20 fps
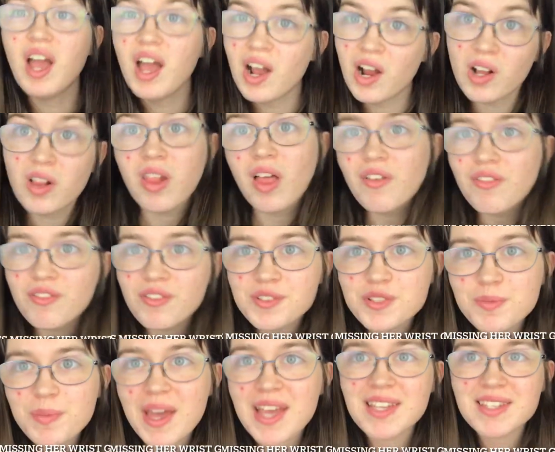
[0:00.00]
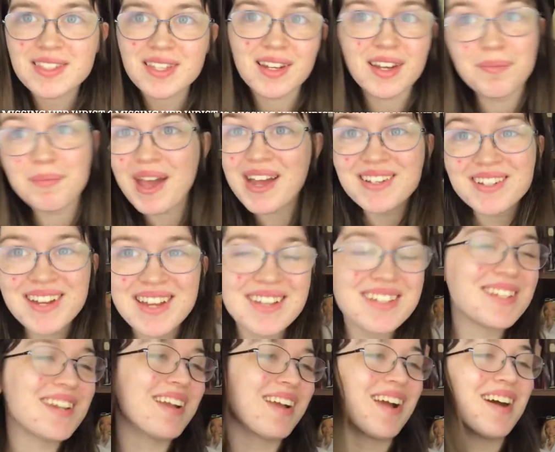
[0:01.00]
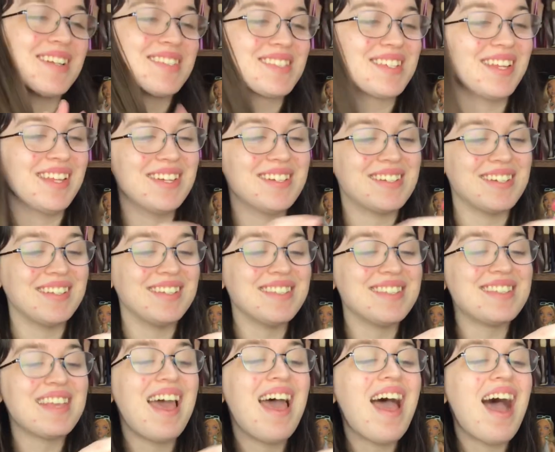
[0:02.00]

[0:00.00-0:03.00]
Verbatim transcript: her love for space and imagination and constellations.